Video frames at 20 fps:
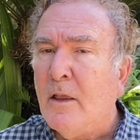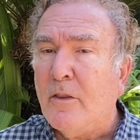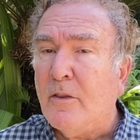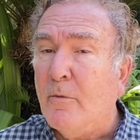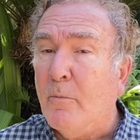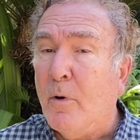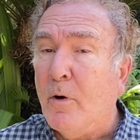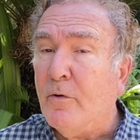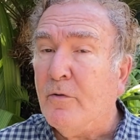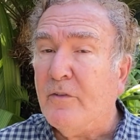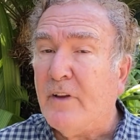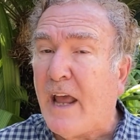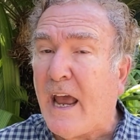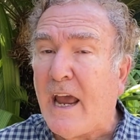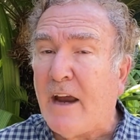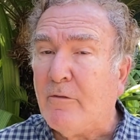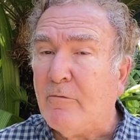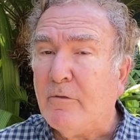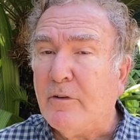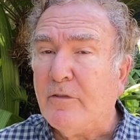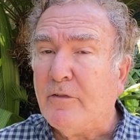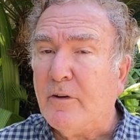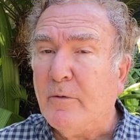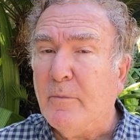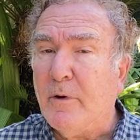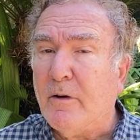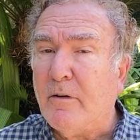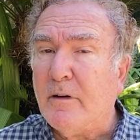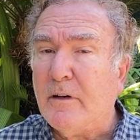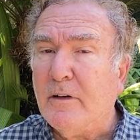The most at-risk
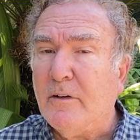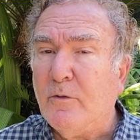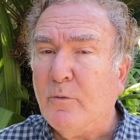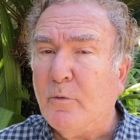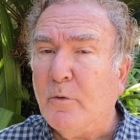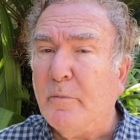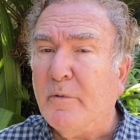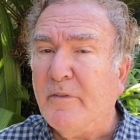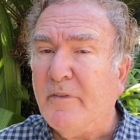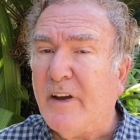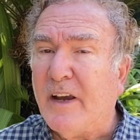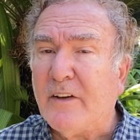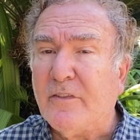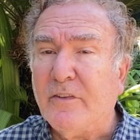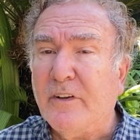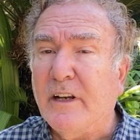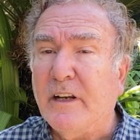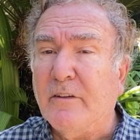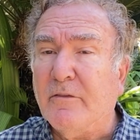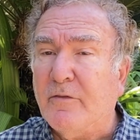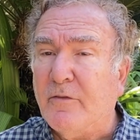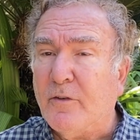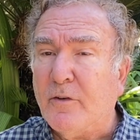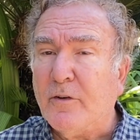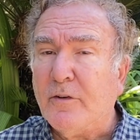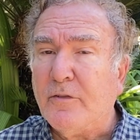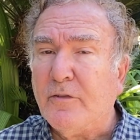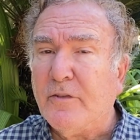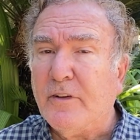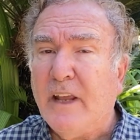Americans will be vaccinated
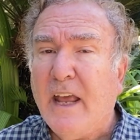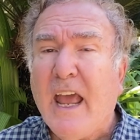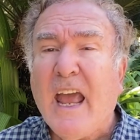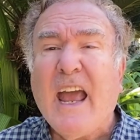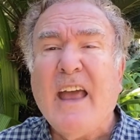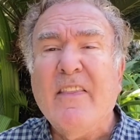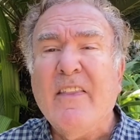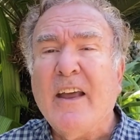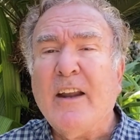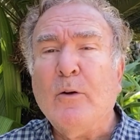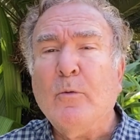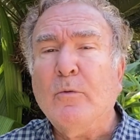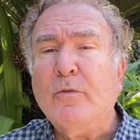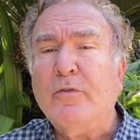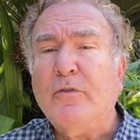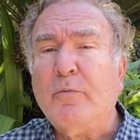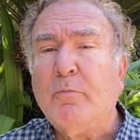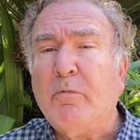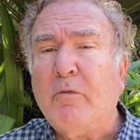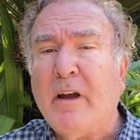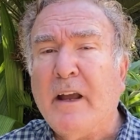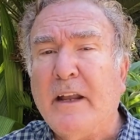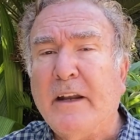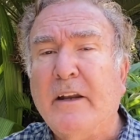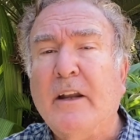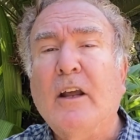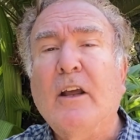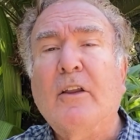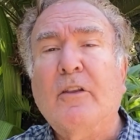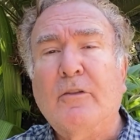first, and then it will
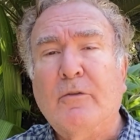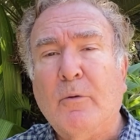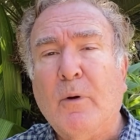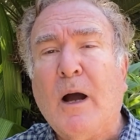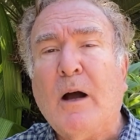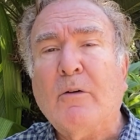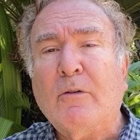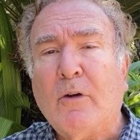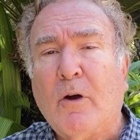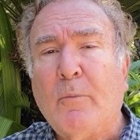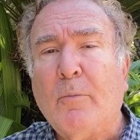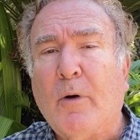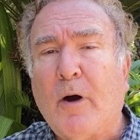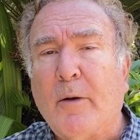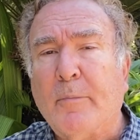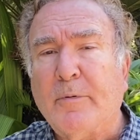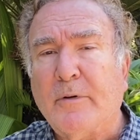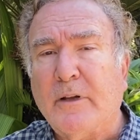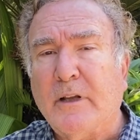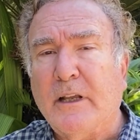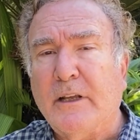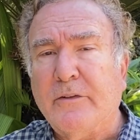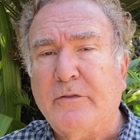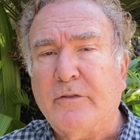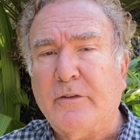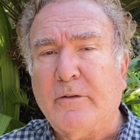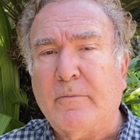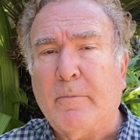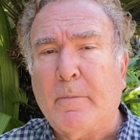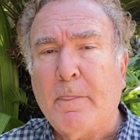spread throughout our
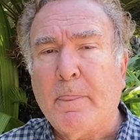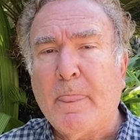population.